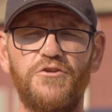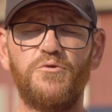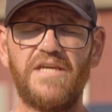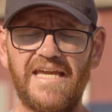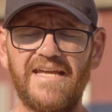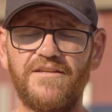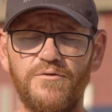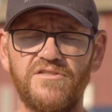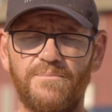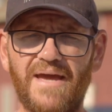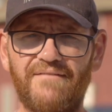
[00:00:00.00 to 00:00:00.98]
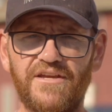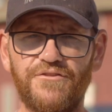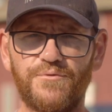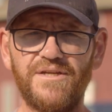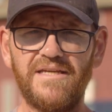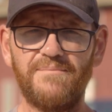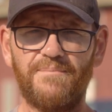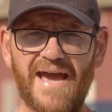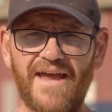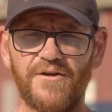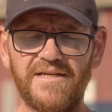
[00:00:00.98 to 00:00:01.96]
You can use the Mavic 3
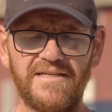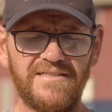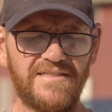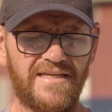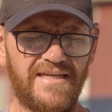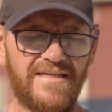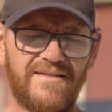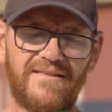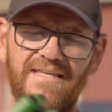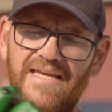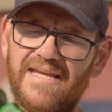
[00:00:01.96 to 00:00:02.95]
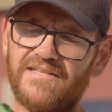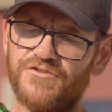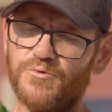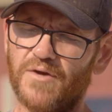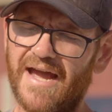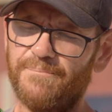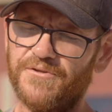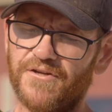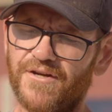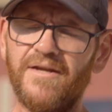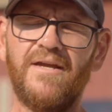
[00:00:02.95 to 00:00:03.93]
batteries in the Anzu
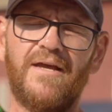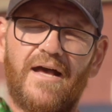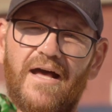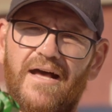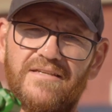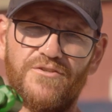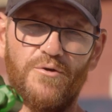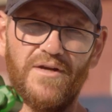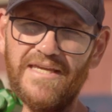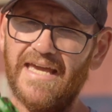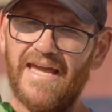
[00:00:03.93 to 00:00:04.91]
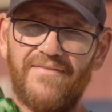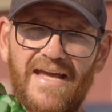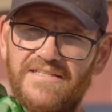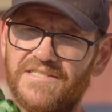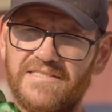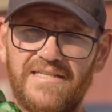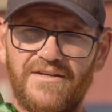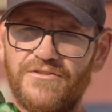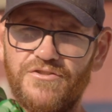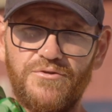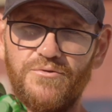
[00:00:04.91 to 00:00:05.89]
Raptor. So again, that just
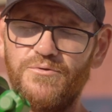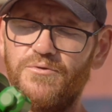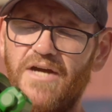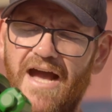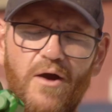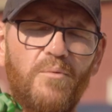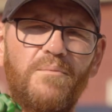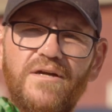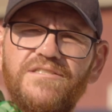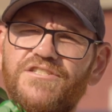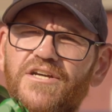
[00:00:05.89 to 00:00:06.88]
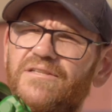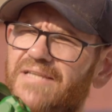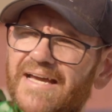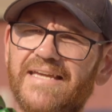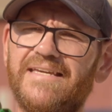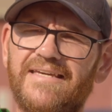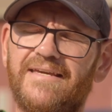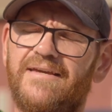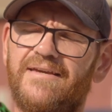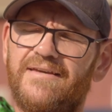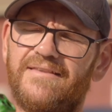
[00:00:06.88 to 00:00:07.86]
tells you how much alike
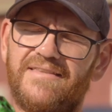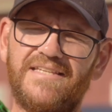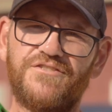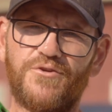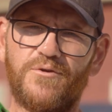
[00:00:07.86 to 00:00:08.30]
these